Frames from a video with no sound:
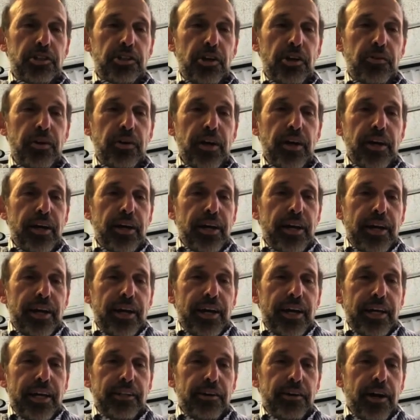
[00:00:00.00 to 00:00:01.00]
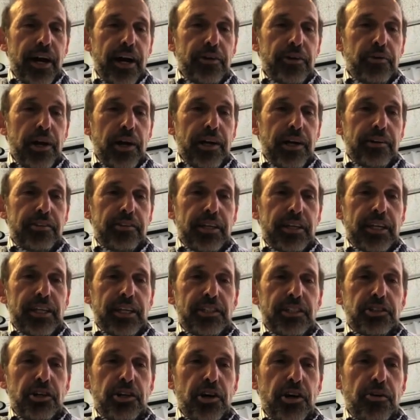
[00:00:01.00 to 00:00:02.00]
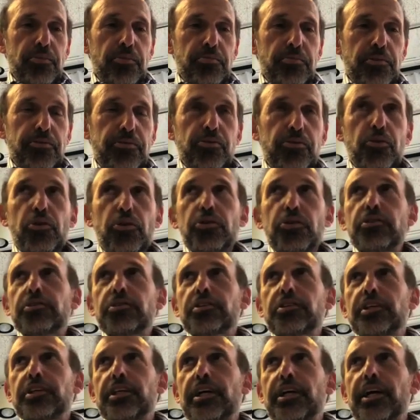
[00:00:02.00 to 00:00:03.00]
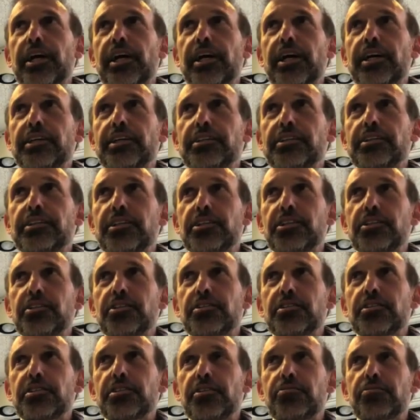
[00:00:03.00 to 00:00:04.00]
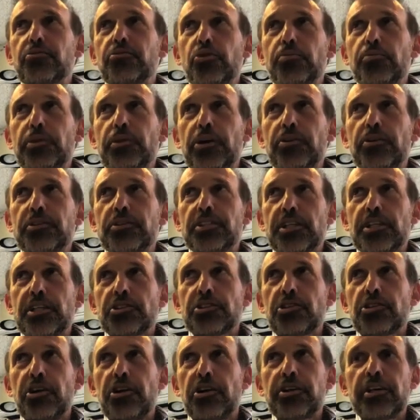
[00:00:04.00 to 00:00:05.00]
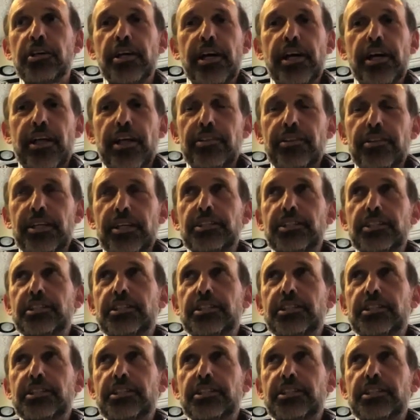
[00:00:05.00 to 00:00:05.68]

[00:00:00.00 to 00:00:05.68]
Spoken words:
So, and the ironic thing is, though, before the forbearance thing started, the